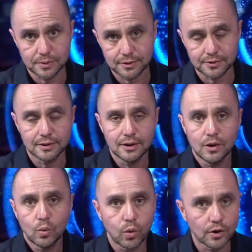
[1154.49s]
Because the
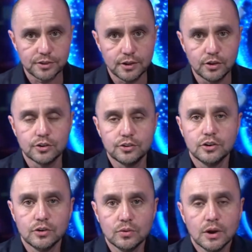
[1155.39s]
worst thing you could
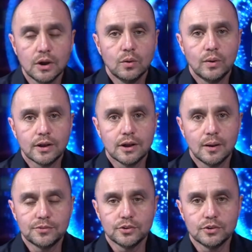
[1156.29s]
do when it
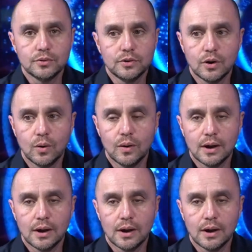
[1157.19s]
comes to you know.